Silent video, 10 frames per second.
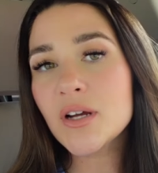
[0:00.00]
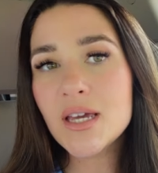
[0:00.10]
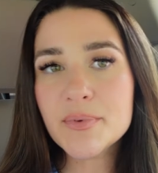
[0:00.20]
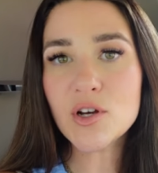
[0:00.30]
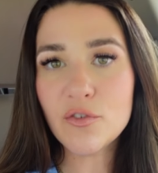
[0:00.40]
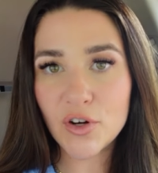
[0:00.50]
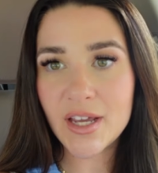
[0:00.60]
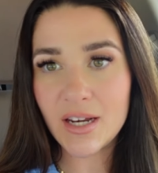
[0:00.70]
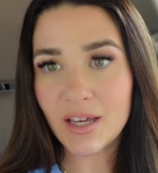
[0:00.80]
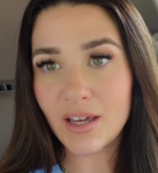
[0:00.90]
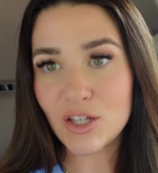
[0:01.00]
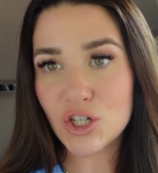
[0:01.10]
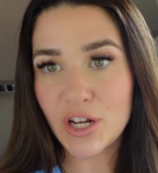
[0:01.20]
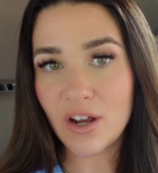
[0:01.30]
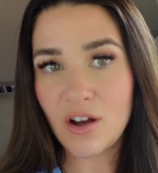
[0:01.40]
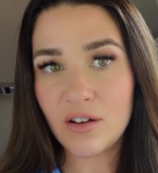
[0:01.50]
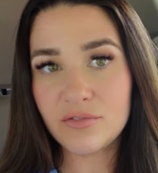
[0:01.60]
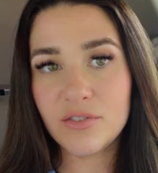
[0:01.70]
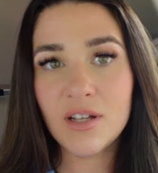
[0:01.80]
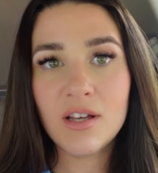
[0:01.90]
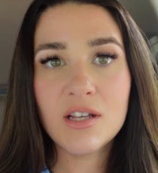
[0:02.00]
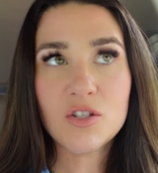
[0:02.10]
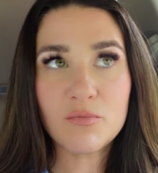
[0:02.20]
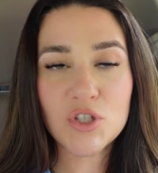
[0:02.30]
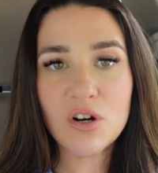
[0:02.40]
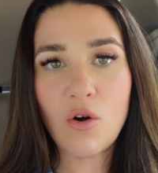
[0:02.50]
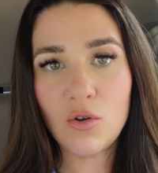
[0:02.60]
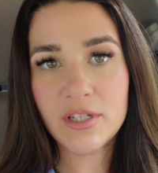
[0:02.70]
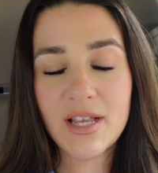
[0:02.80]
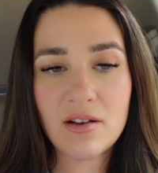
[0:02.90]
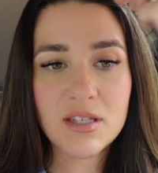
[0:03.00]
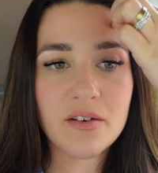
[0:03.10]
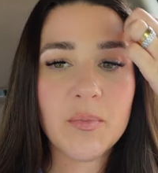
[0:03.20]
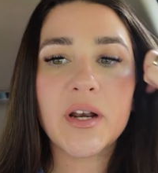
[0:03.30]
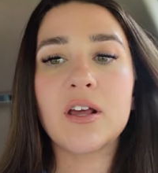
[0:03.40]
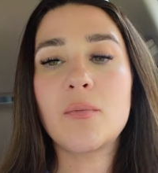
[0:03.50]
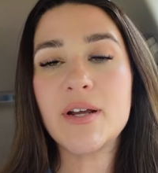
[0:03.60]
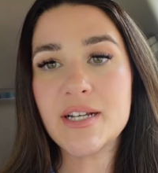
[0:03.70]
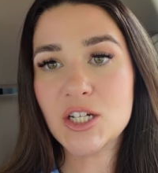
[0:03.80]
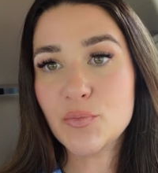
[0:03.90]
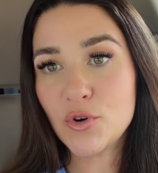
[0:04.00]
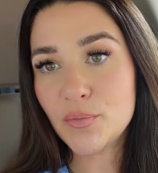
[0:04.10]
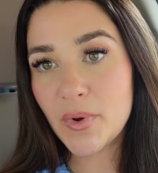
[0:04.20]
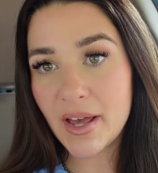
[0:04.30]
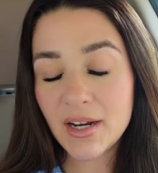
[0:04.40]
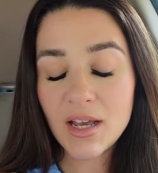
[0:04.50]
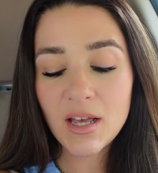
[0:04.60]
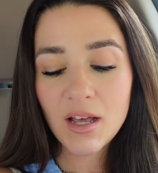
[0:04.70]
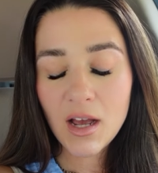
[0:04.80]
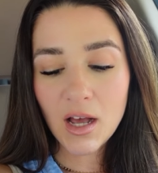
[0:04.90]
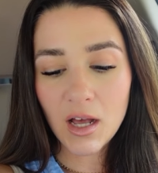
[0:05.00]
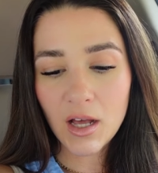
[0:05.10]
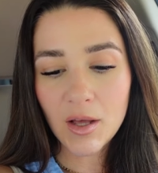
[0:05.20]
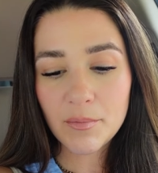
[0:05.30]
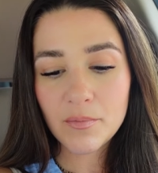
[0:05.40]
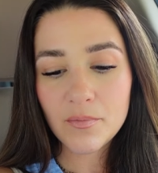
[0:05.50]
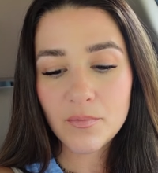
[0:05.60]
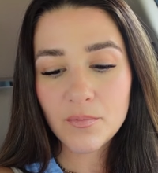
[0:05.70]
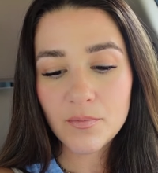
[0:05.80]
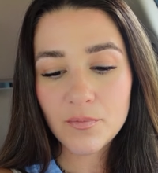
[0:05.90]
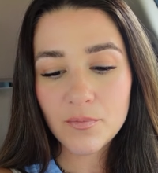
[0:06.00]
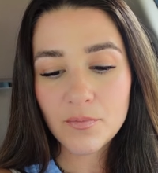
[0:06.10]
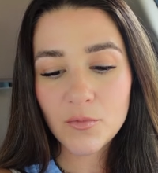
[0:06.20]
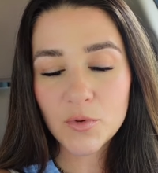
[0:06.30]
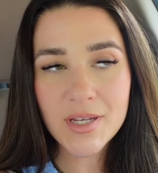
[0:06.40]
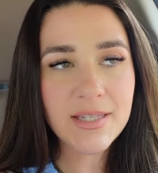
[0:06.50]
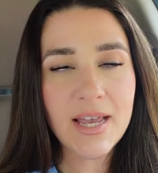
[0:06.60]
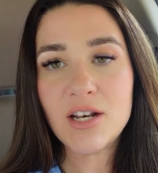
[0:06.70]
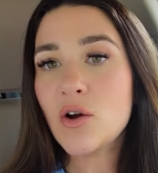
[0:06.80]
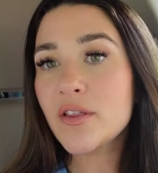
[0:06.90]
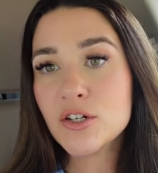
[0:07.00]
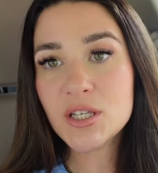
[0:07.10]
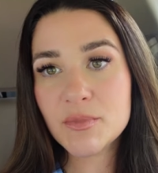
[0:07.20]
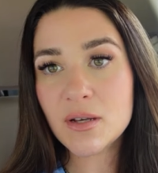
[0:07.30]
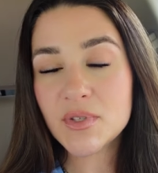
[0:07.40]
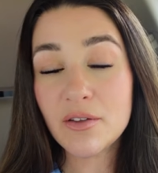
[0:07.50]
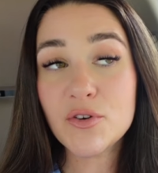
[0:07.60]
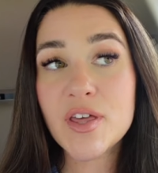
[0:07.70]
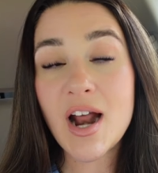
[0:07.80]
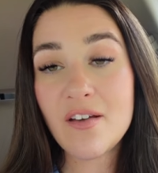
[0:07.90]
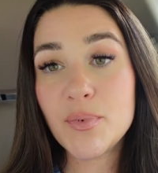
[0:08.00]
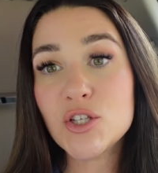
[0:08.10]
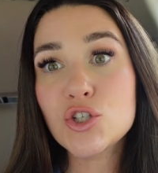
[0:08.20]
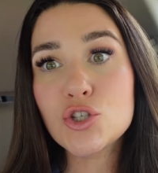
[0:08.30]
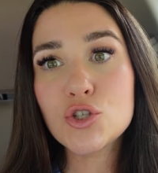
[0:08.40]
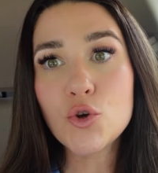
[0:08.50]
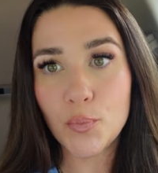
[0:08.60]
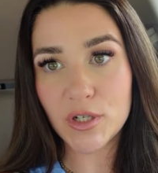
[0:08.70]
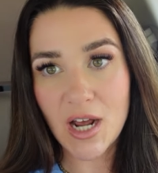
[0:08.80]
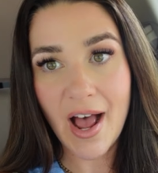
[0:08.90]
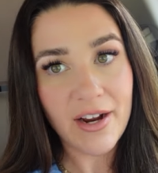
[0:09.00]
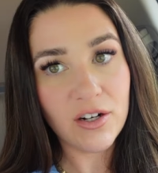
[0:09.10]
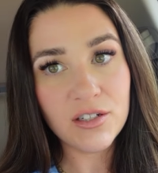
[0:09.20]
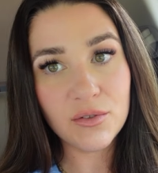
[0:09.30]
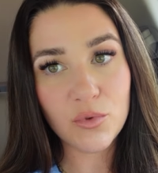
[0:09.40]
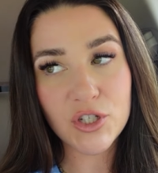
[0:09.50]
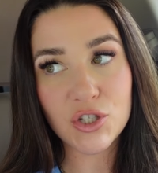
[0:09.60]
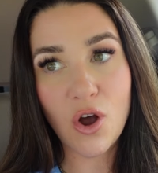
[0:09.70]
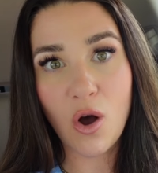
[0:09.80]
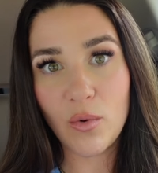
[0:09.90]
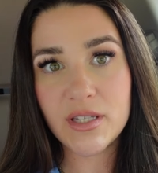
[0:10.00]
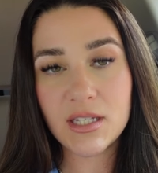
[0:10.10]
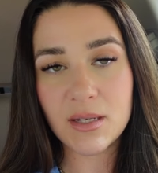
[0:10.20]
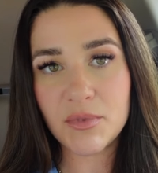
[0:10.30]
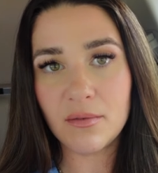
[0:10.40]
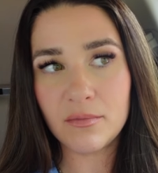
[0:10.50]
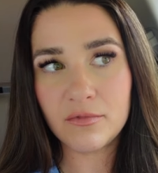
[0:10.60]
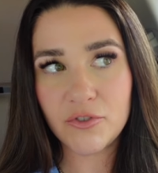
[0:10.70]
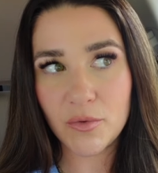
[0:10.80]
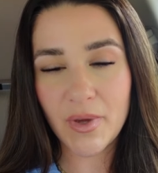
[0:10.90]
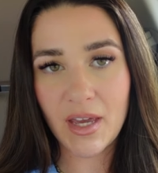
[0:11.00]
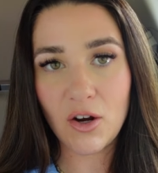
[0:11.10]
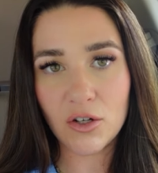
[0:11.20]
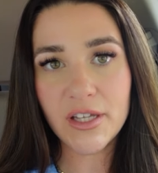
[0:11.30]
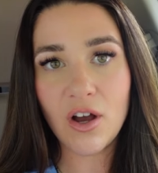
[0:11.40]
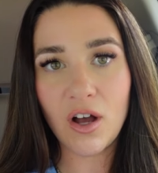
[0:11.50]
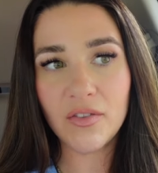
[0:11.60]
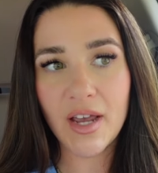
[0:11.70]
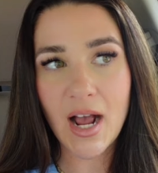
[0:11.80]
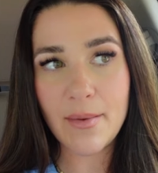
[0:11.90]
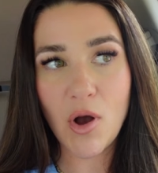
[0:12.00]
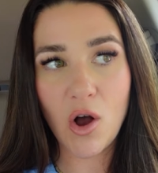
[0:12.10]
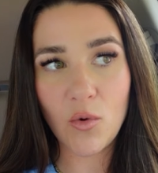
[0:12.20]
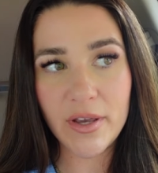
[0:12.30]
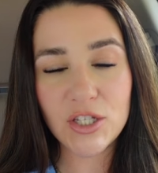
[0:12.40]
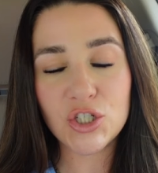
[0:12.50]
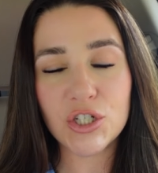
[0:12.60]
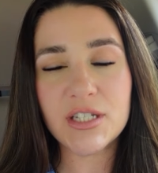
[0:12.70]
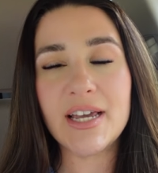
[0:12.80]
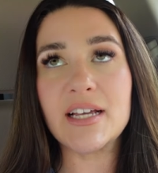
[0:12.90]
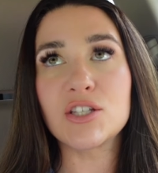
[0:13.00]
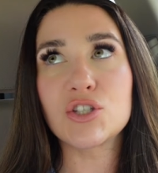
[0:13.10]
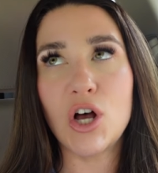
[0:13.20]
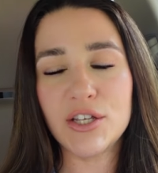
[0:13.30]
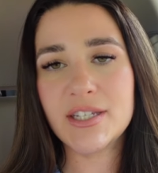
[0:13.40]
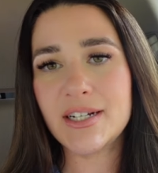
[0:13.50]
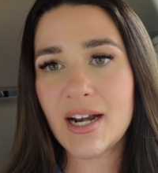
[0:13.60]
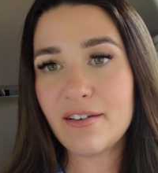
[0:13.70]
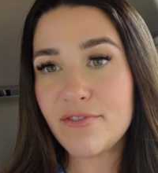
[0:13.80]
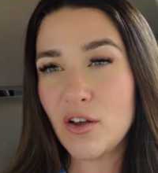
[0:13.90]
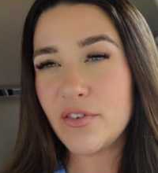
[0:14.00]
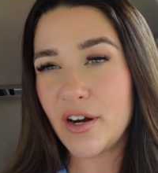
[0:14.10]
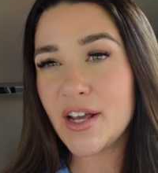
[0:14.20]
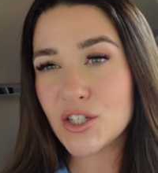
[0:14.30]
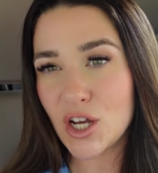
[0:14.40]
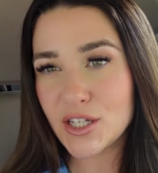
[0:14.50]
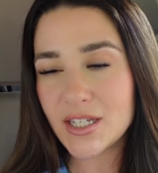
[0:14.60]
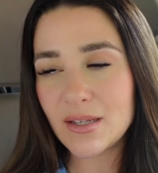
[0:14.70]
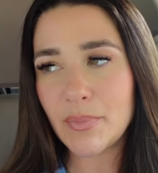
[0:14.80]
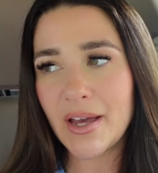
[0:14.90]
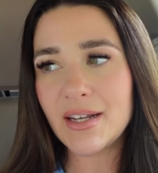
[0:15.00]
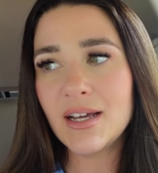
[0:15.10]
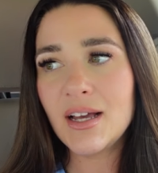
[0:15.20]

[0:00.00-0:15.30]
or it keeps overheating and shutting off. So I'm just gonna hold it now instead of putting it on my dashboard. But um, what was I saying? No other symptoms other than I've been super tired, which is always a symptom for me early on. Like I'm always just exhausted and I felt very exhausted, but